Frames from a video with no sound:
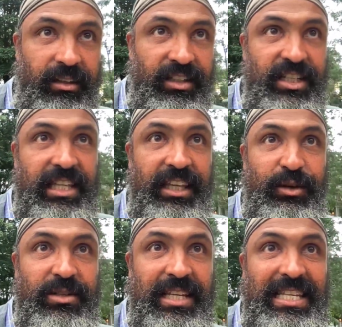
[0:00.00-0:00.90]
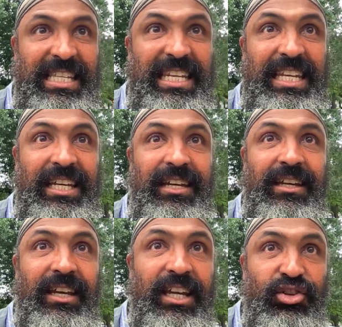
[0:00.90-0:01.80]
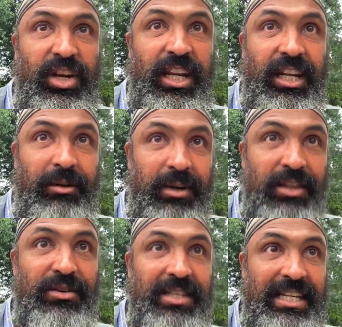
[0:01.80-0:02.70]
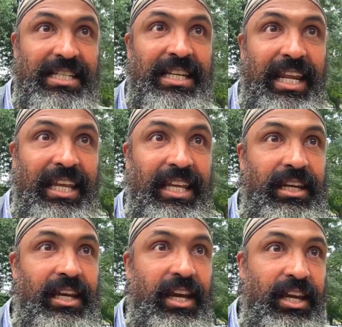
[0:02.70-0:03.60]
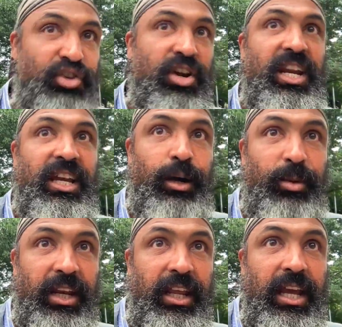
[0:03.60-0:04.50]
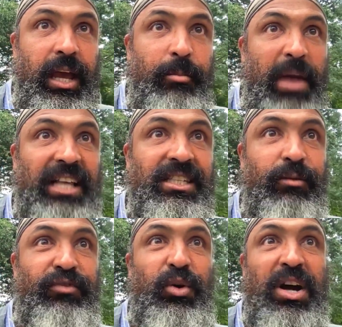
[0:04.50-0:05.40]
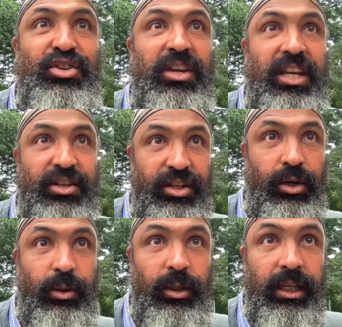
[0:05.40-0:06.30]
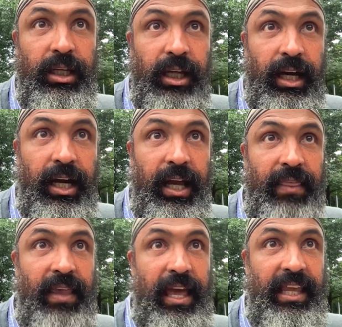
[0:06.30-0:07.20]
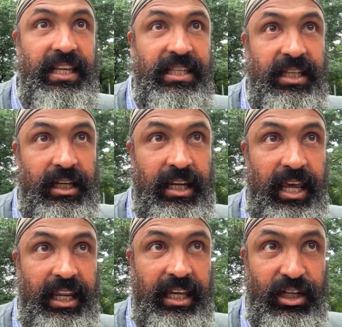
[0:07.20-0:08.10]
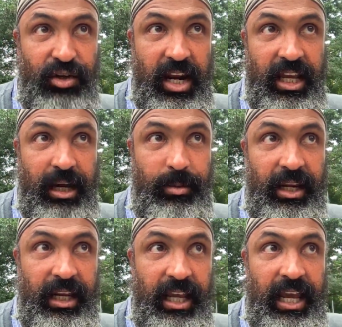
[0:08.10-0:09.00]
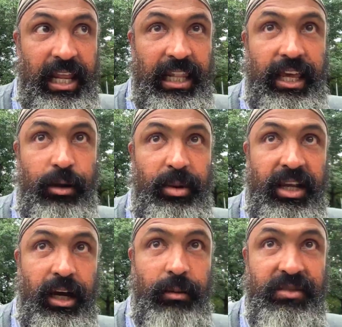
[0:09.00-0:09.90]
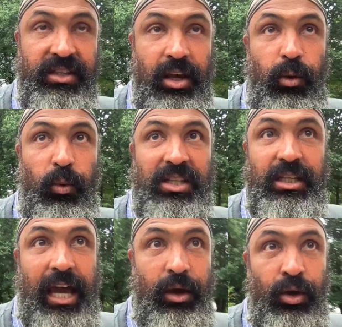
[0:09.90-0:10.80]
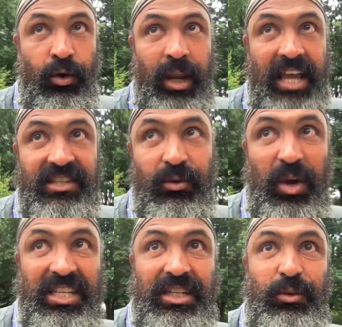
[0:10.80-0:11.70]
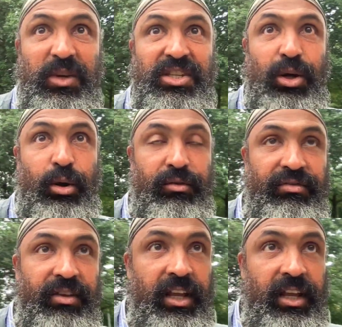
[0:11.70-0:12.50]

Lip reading: Just like there was the East India Trading Company, there was the East Connecticut Trading Company back some few hundred years ago. And that East Connecticut Trading Company later becomes what's now known as the Western Reserve.